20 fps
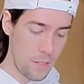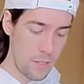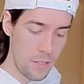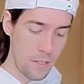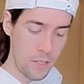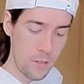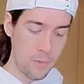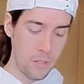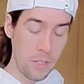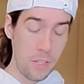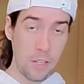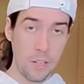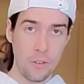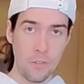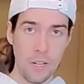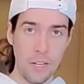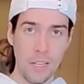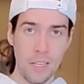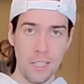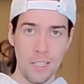some of the
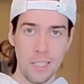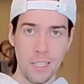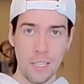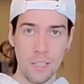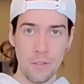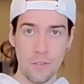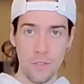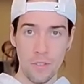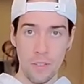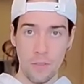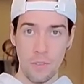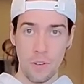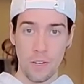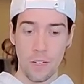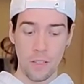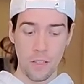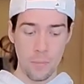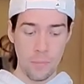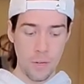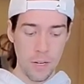ingredients I used, the
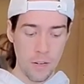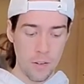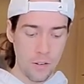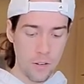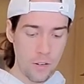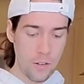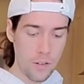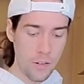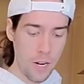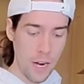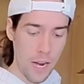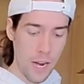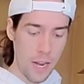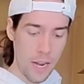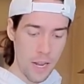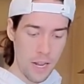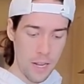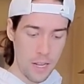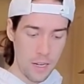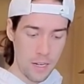vanilla powder
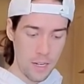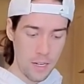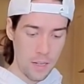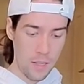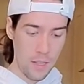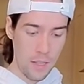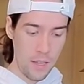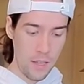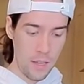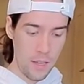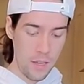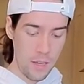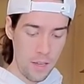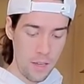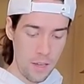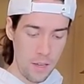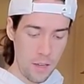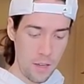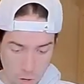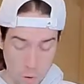and
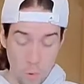the